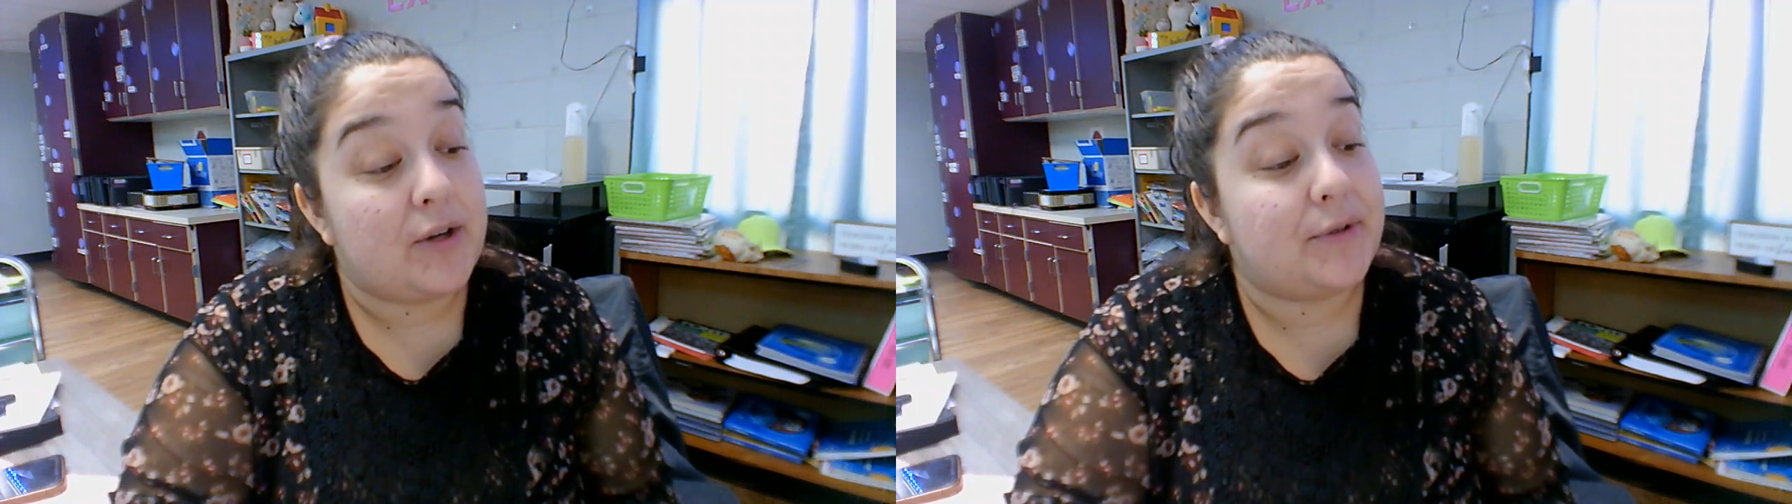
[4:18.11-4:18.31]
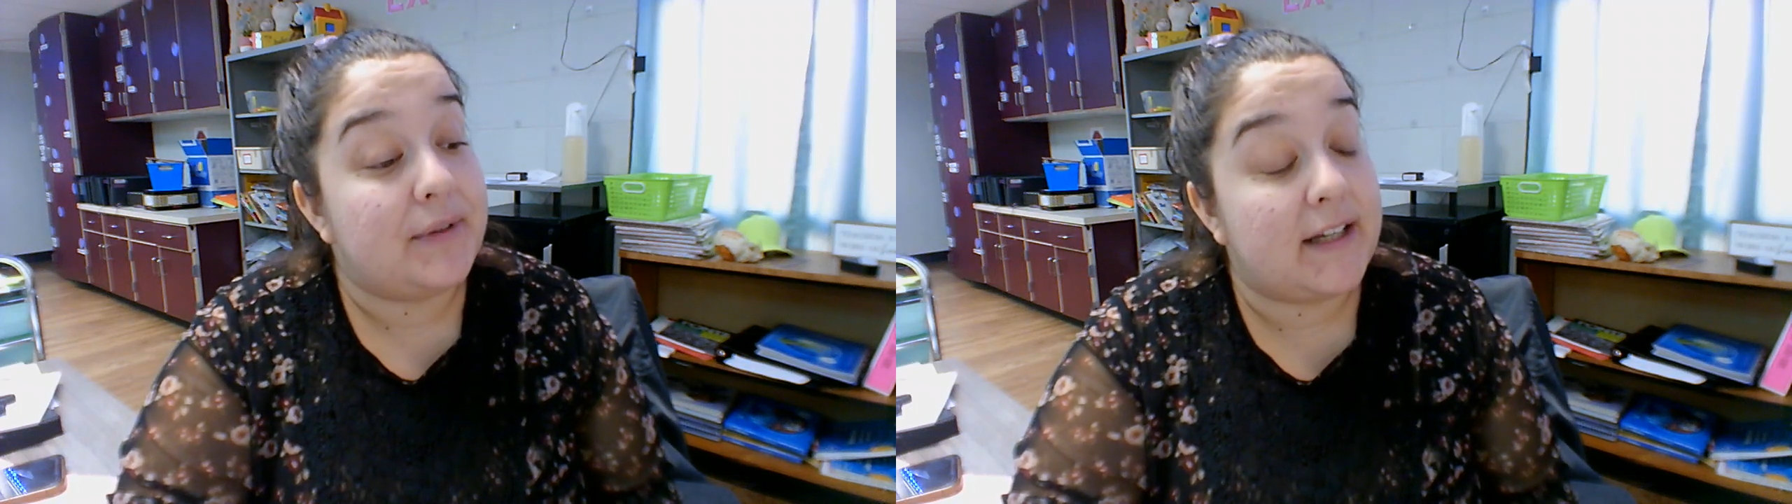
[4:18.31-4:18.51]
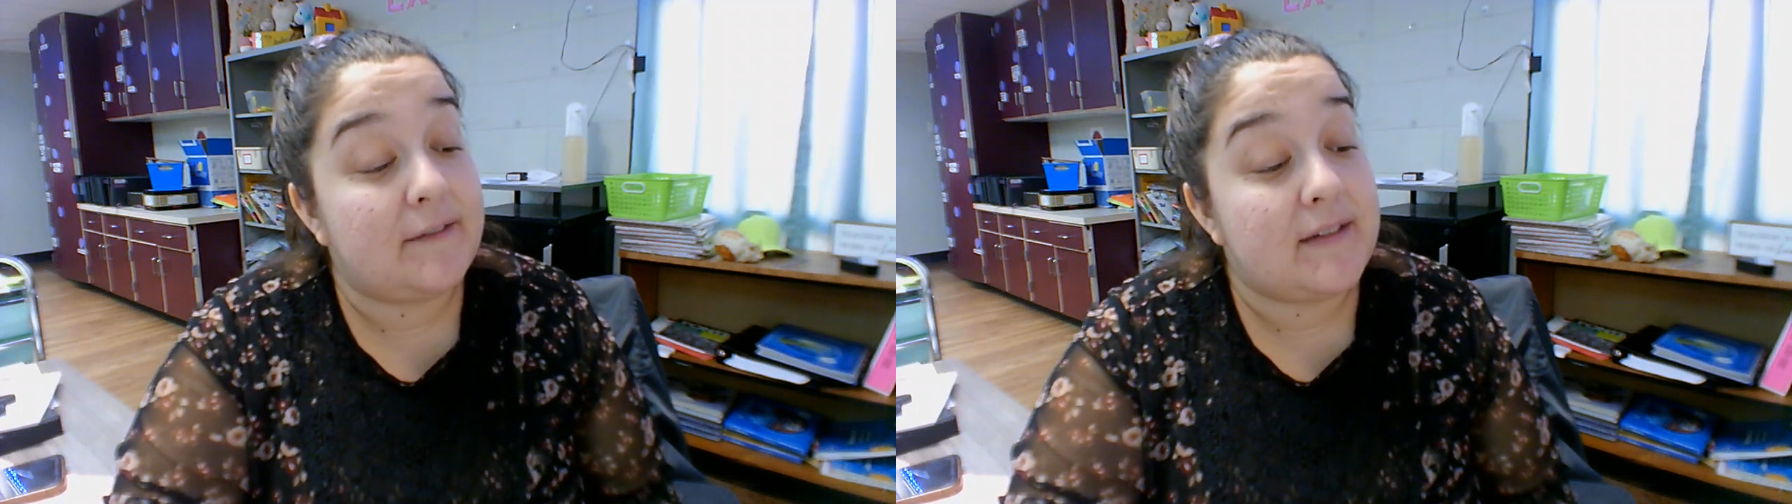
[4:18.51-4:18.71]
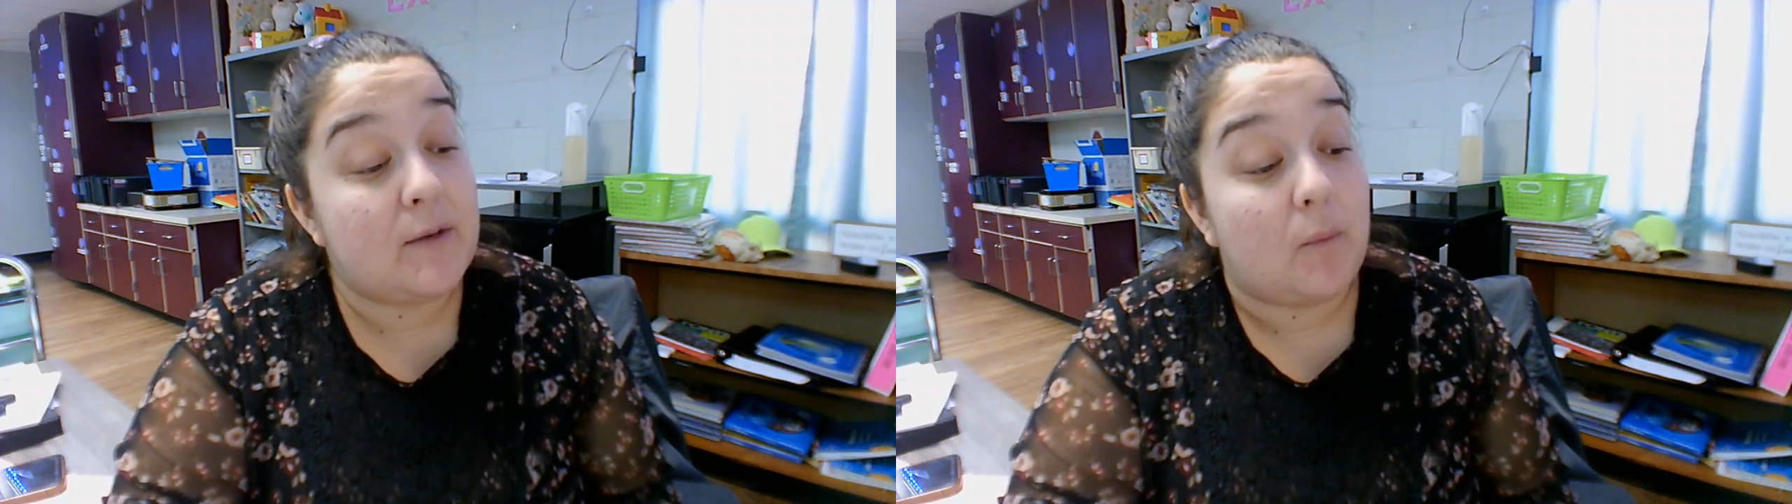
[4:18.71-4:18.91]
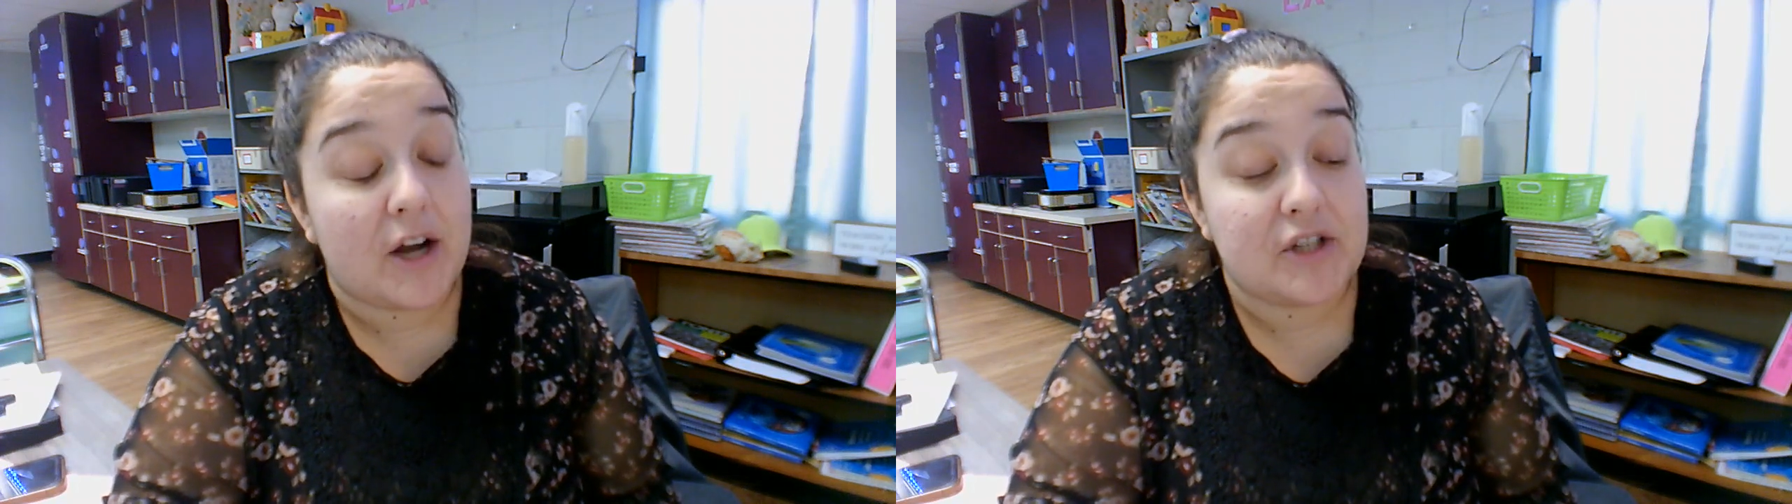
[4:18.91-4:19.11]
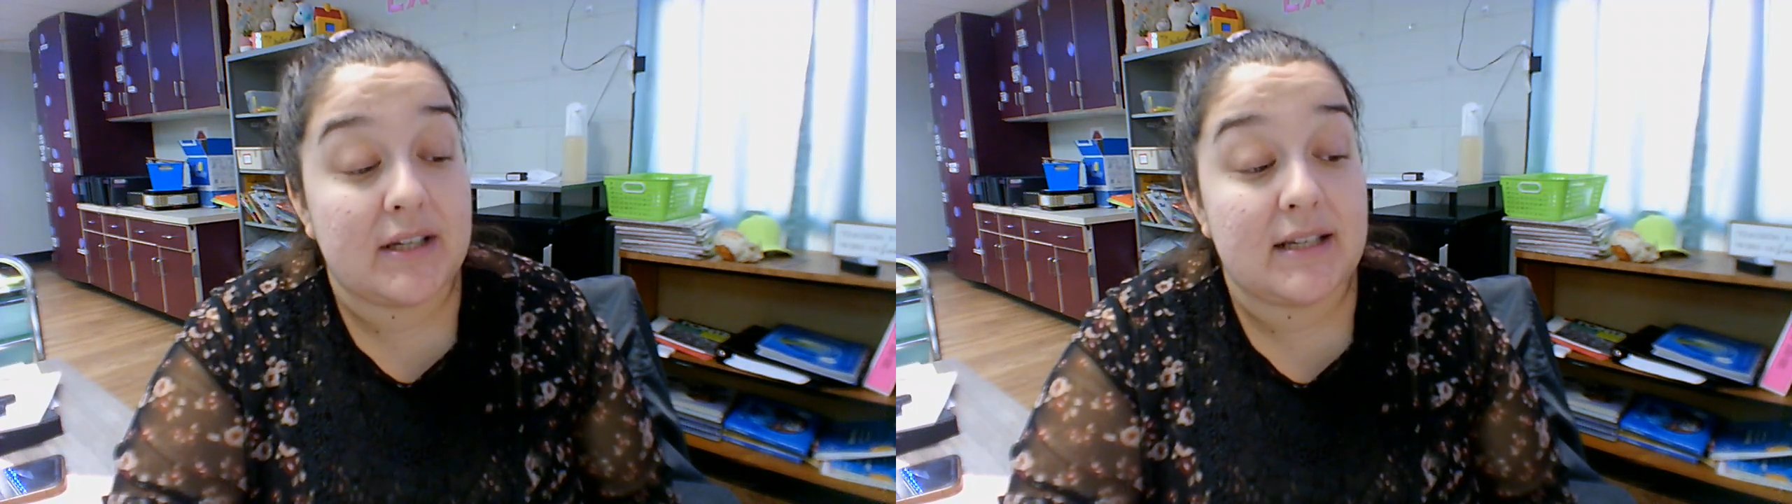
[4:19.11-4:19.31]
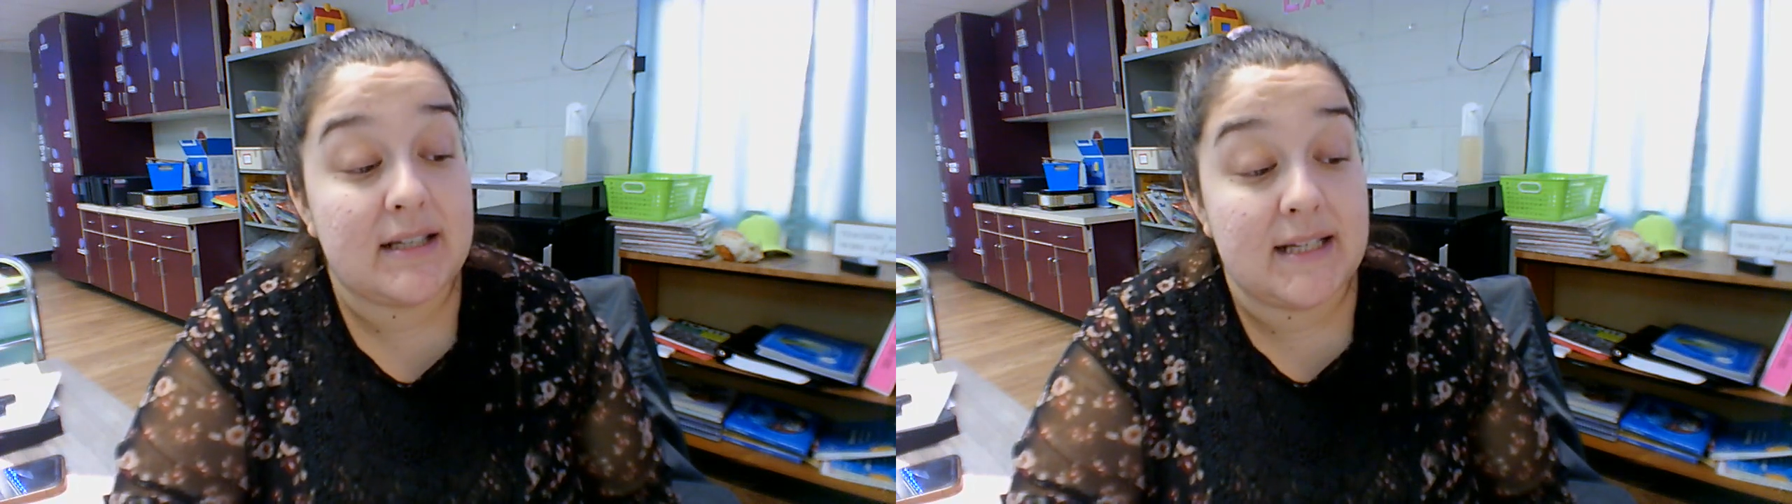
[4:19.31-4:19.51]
who lived in Washington,